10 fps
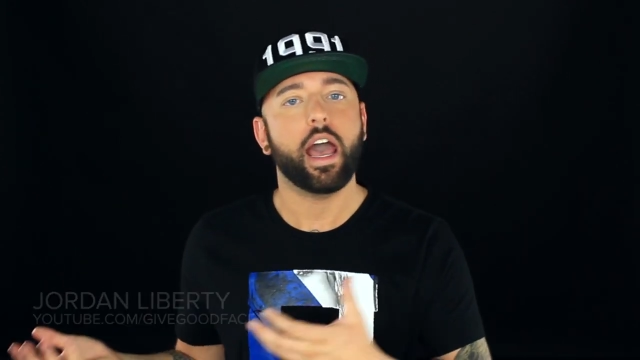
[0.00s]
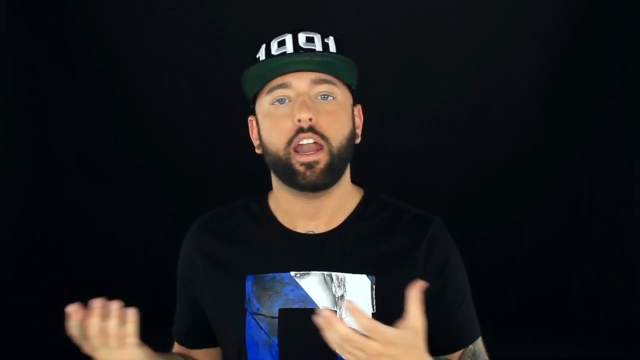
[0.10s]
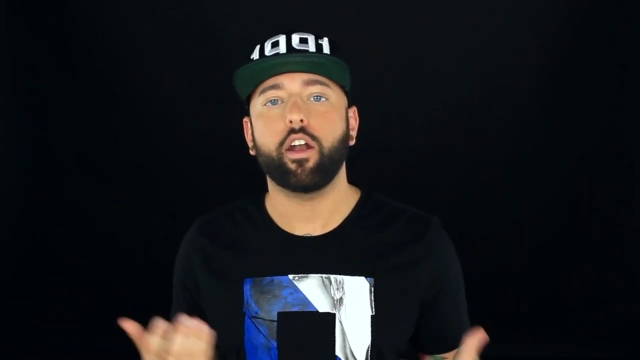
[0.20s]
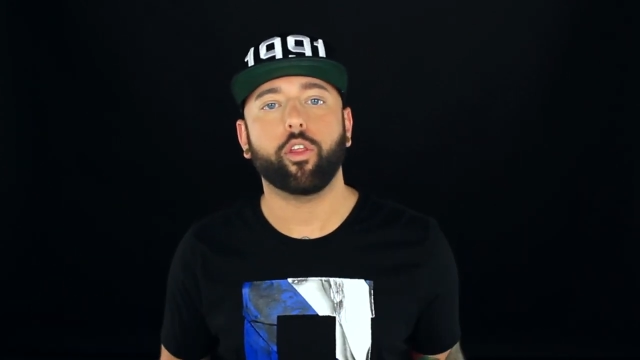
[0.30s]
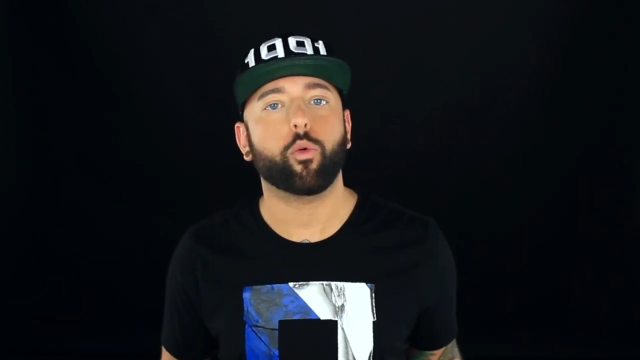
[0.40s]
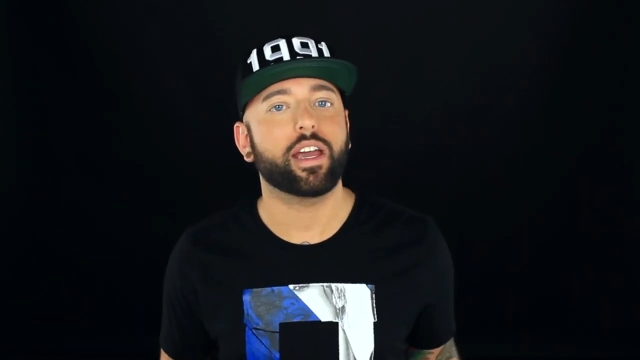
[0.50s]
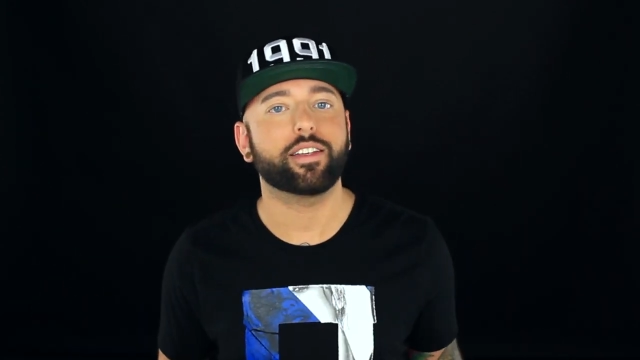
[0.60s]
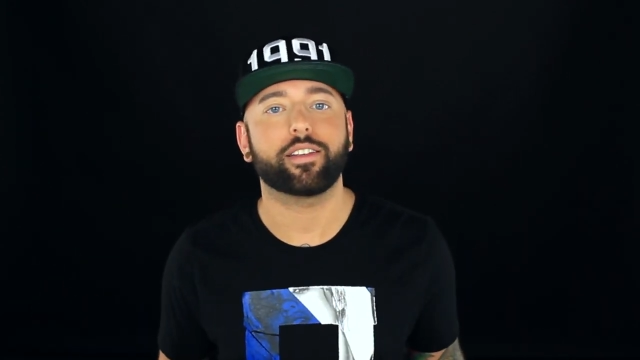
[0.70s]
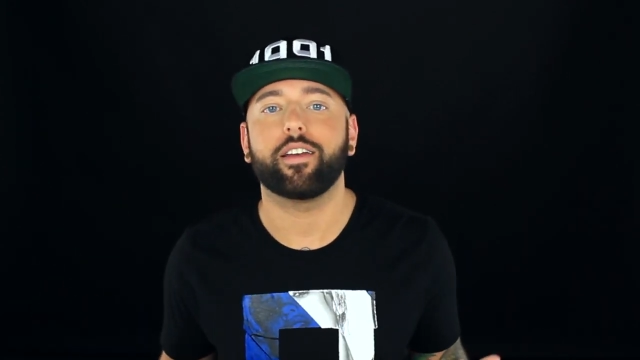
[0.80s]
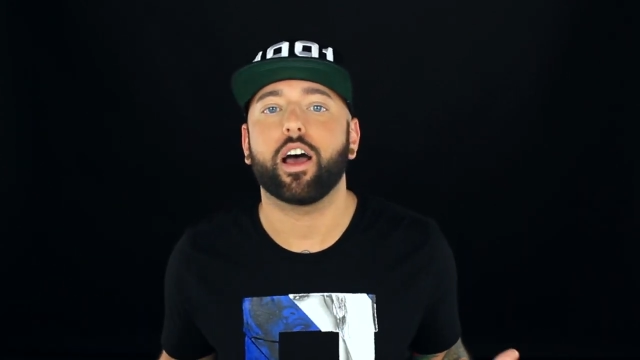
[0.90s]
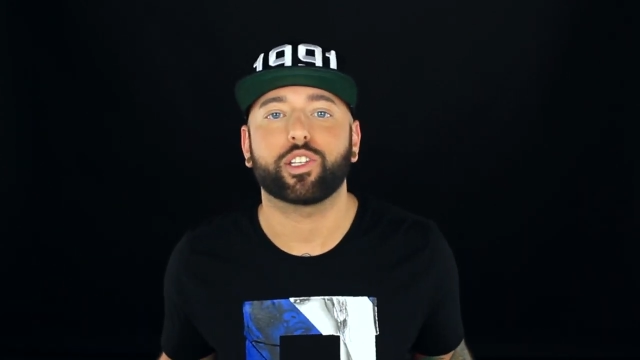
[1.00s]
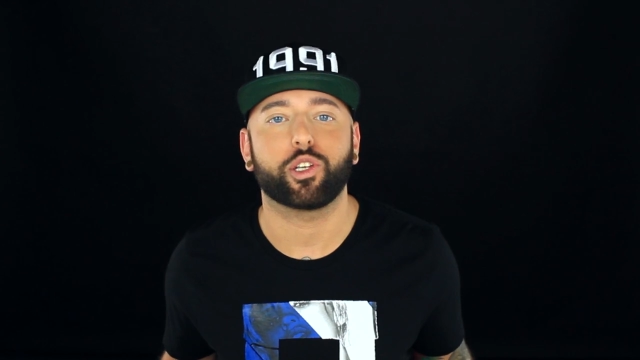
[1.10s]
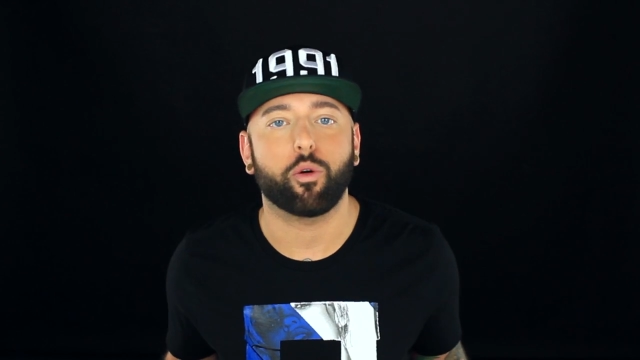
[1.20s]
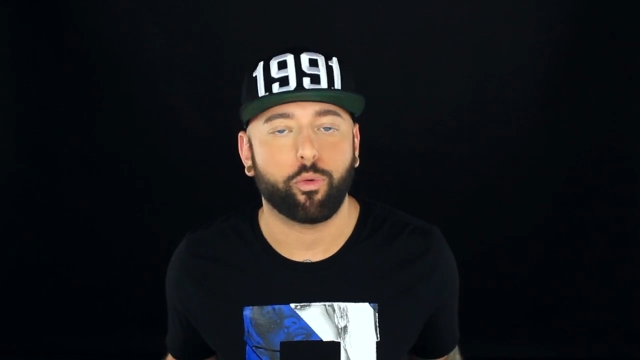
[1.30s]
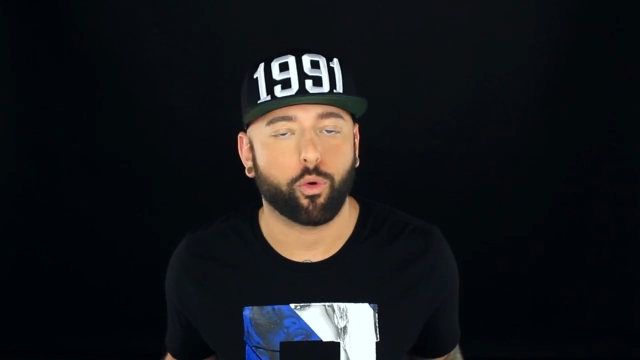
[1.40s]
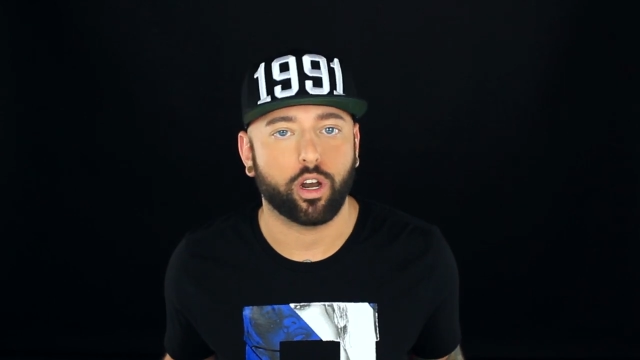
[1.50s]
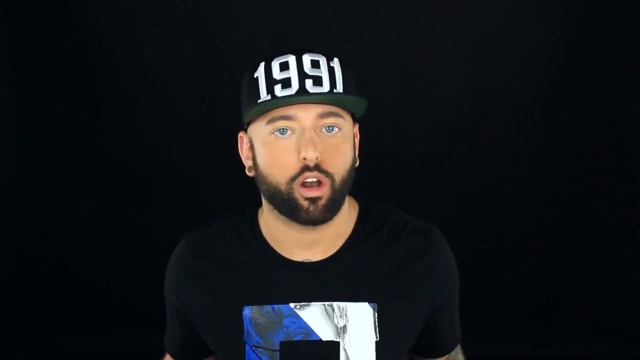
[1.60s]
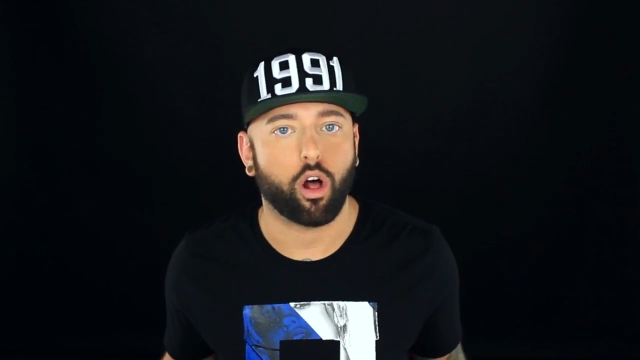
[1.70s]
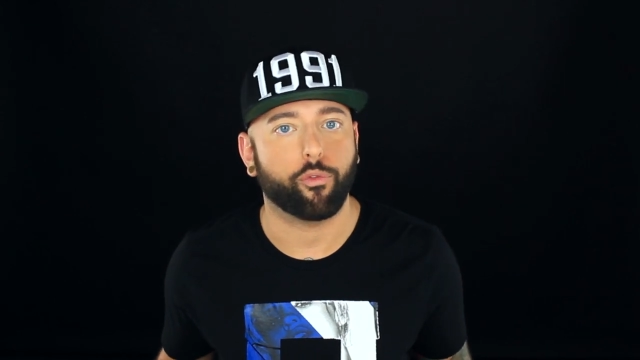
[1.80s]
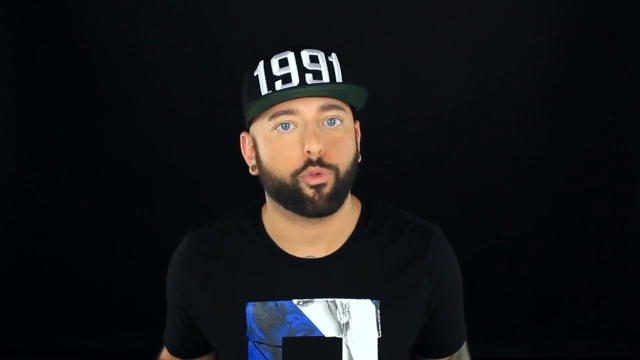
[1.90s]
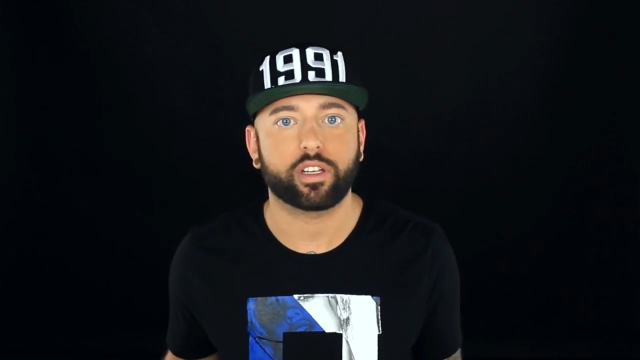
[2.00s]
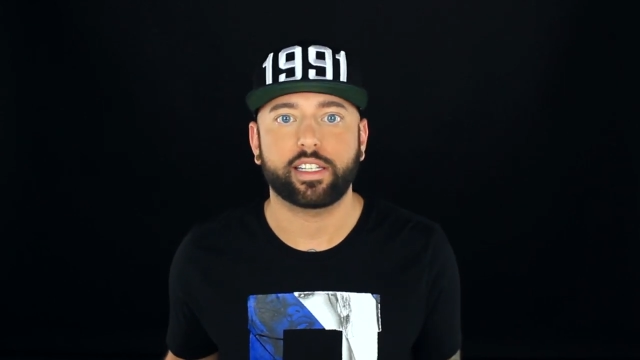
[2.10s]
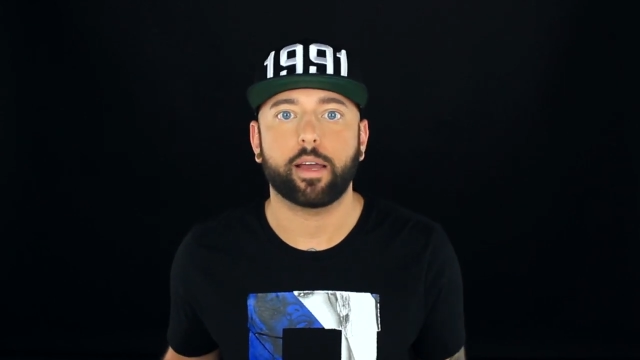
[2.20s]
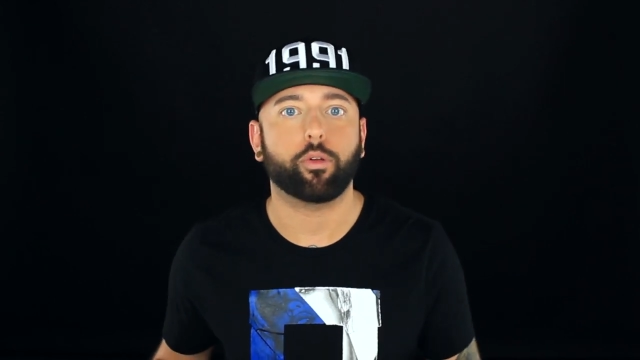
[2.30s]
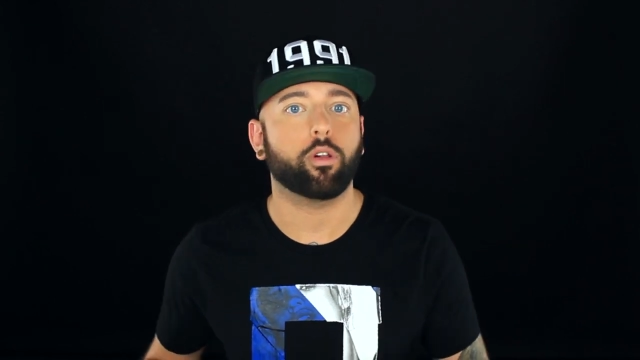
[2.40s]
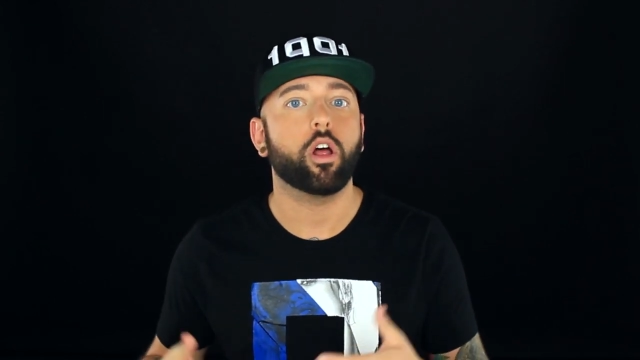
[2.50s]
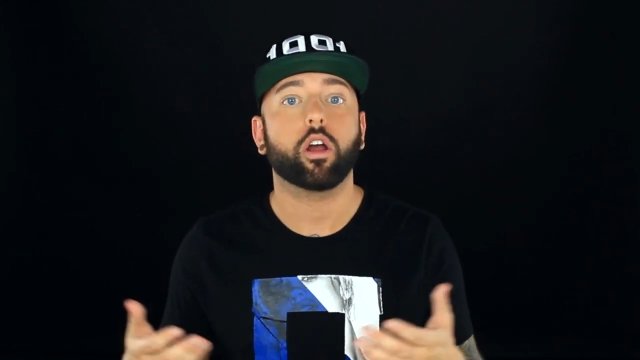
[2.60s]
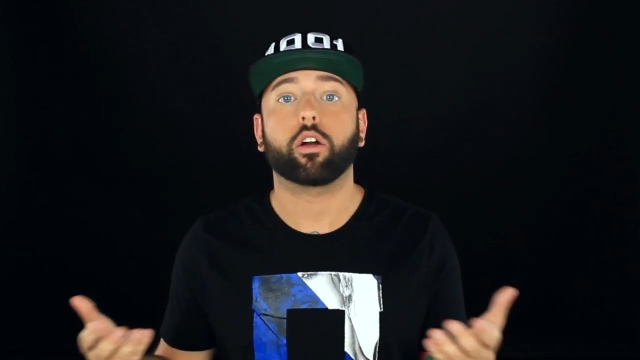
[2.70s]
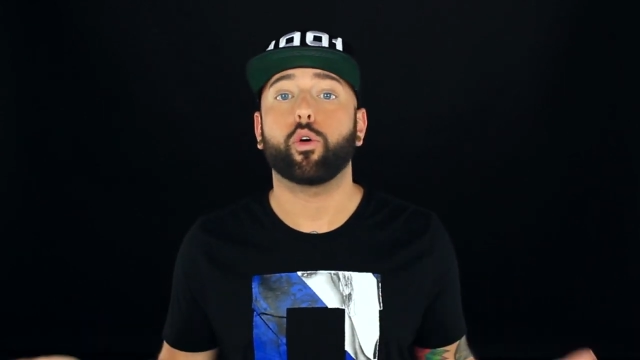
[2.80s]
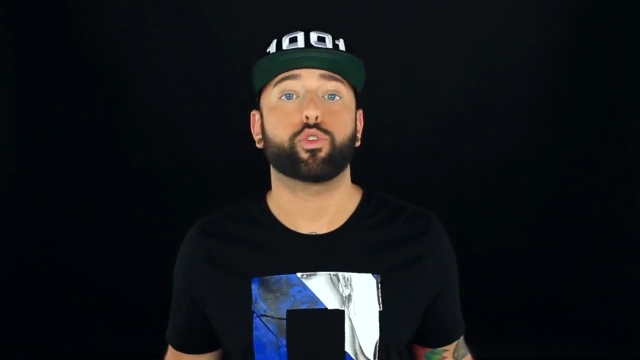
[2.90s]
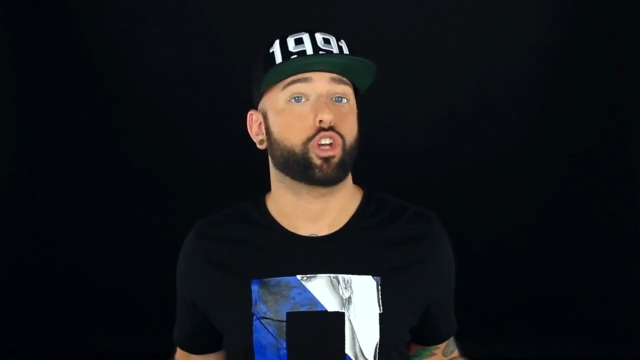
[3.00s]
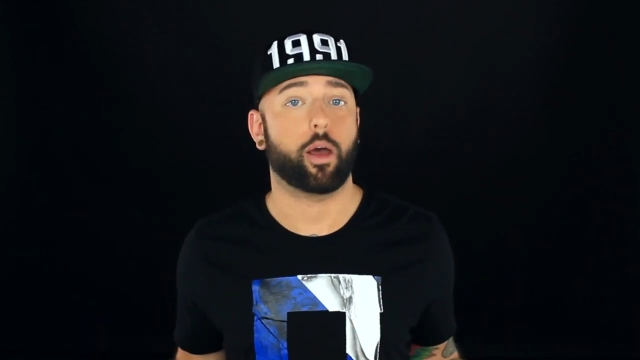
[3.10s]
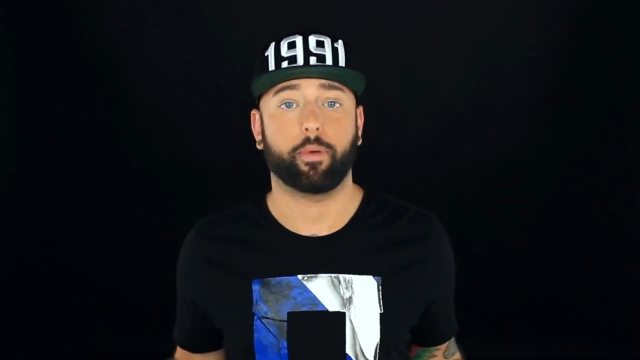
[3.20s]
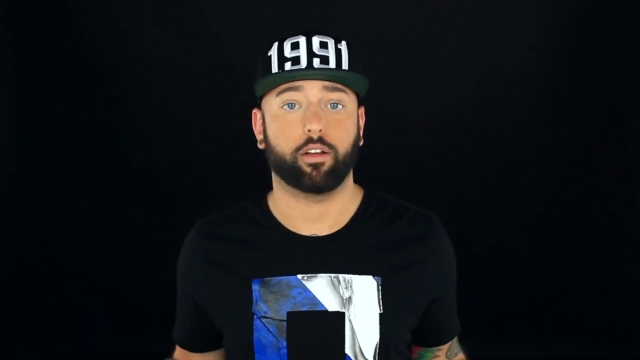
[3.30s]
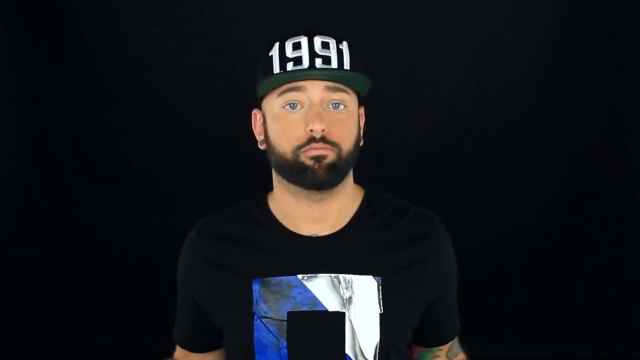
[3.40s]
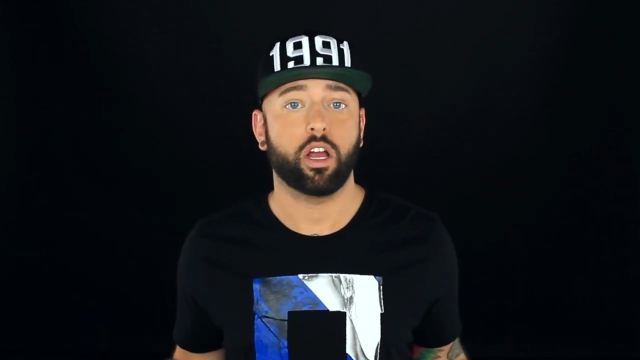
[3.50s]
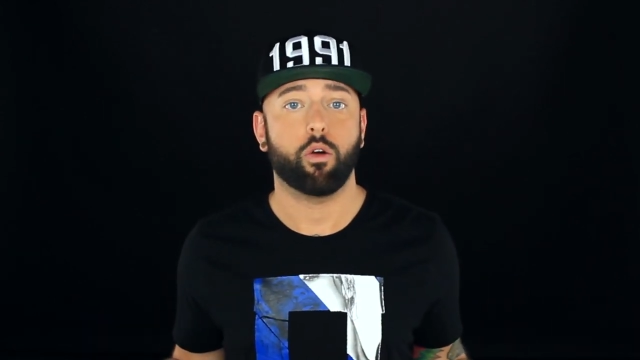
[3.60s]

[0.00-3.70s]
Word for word: and in other ways not so important at all. For example, clothes shopping.